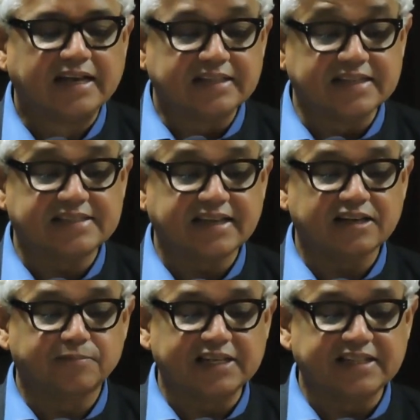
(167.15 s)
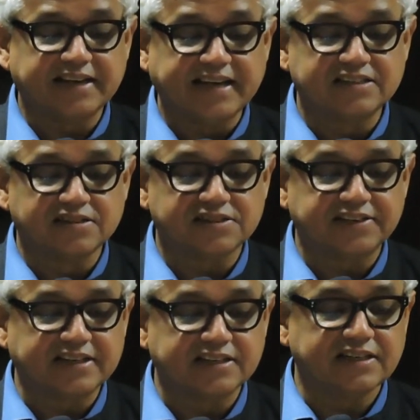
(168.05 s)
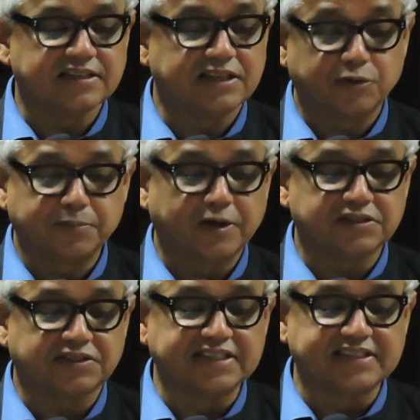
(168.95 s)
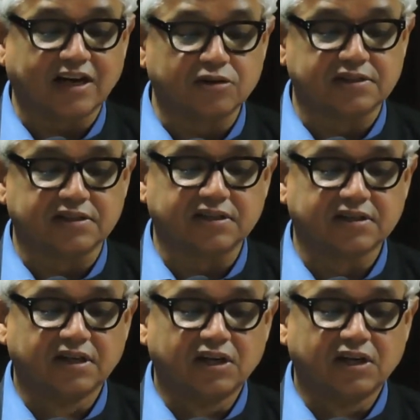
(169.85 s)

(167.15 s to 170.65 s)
They said by their agents' reckoning there were about 3,000,